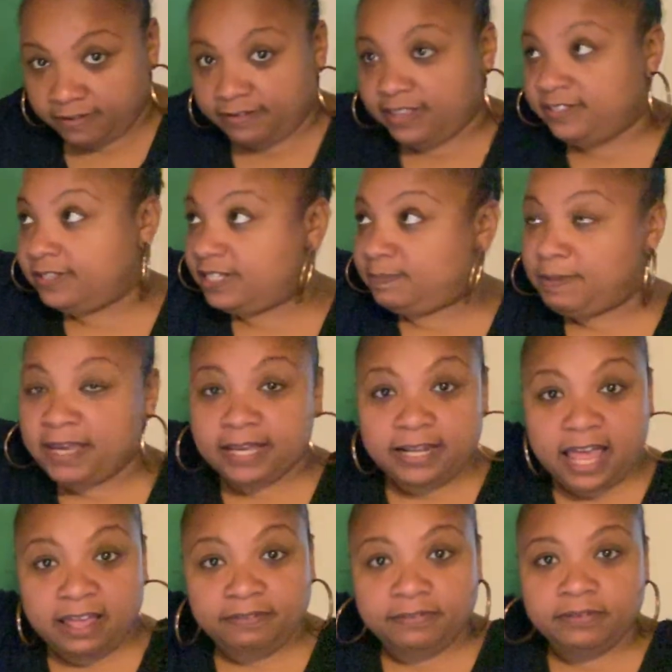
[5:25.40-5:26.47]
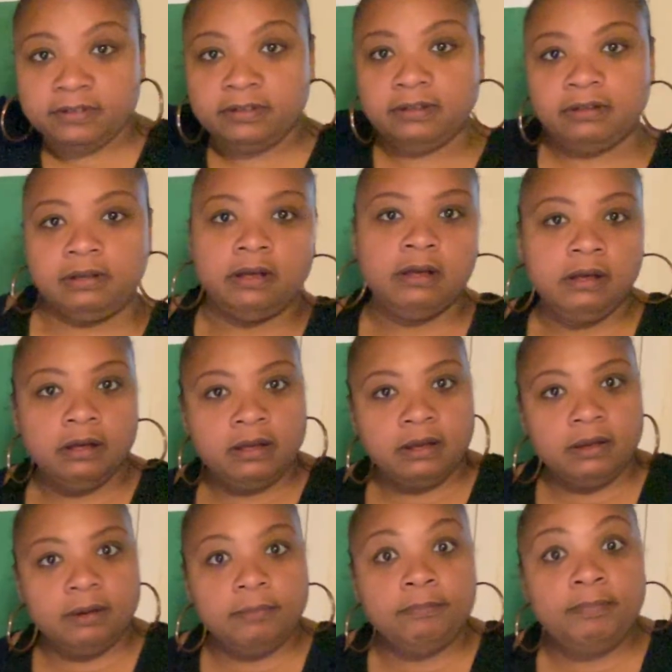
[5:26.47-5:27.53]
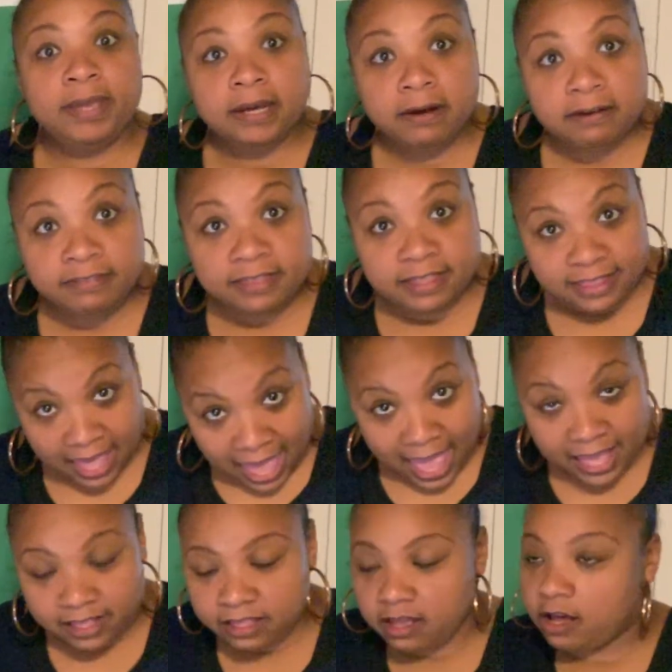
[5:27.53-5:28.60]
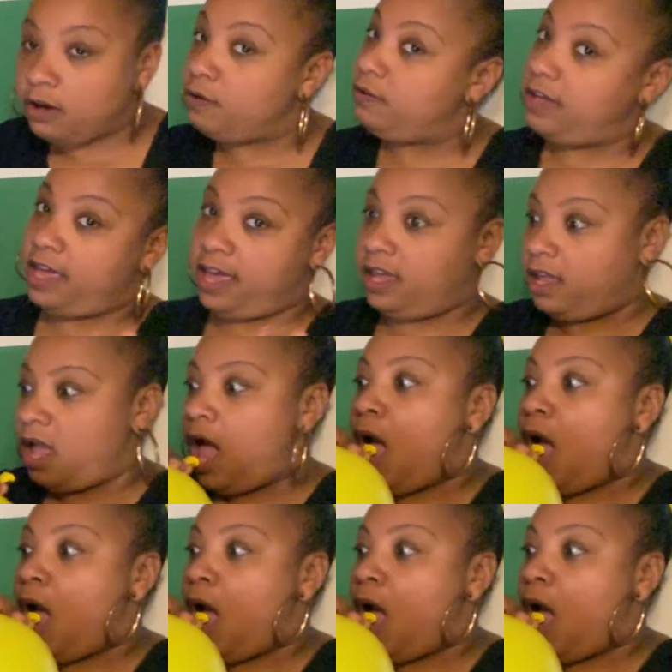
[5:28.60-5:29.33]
Is this big enough? Bigger than that? Okay.